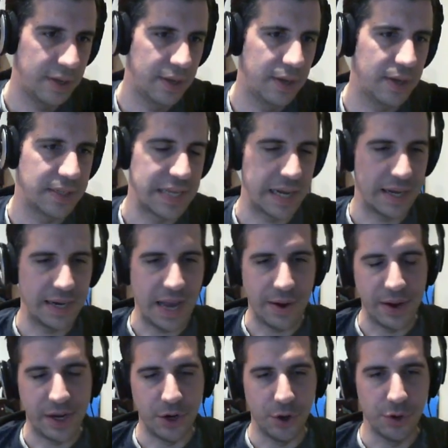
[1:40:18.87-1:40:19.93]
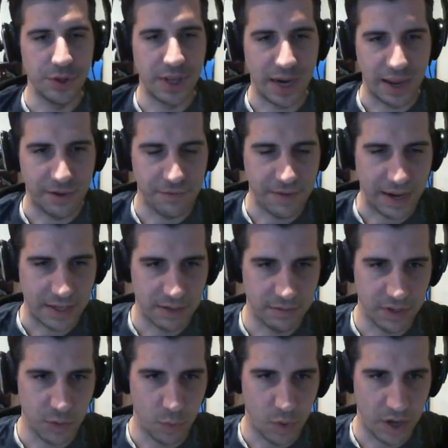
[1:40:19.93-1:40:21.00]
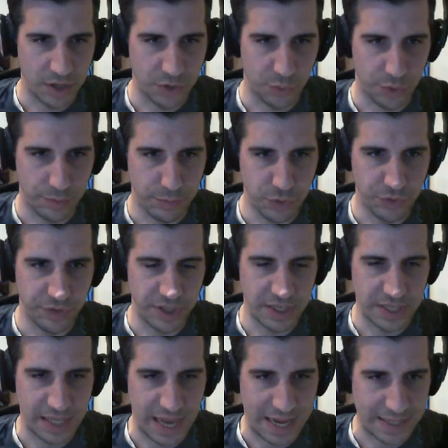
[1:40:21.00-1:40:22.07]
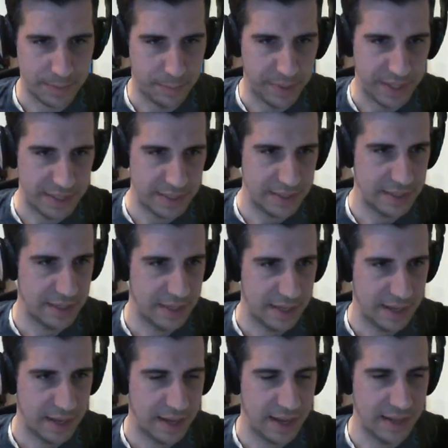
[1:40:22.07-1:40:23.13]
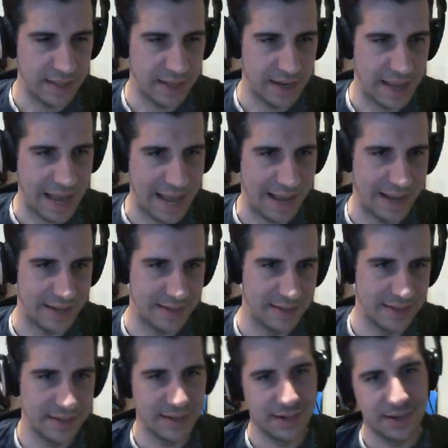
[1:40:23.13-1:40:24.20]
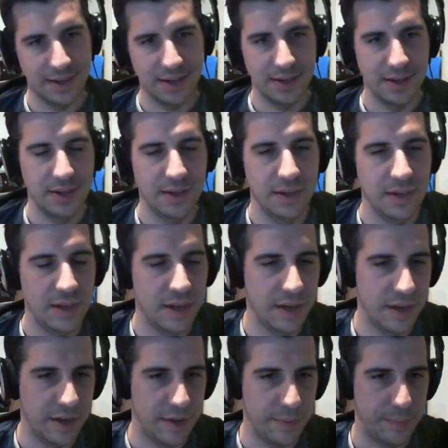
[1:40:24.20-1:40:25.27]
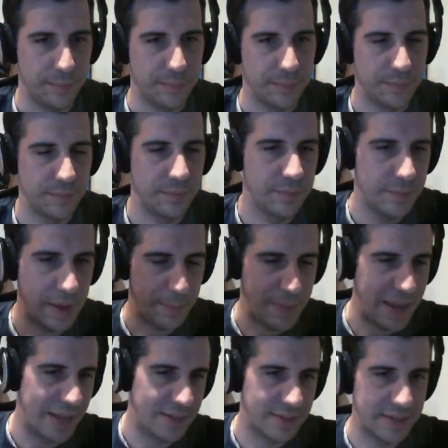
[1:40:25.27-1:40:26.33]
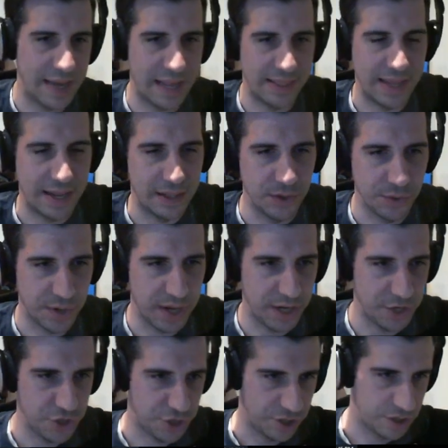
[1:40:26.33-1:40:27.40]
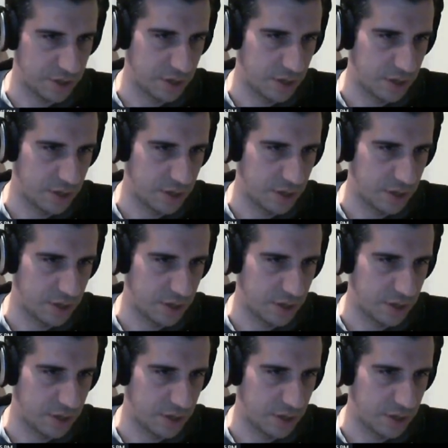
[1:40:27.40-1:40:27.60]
Because now I know that I effectively want to remove this last bit and then add append at that location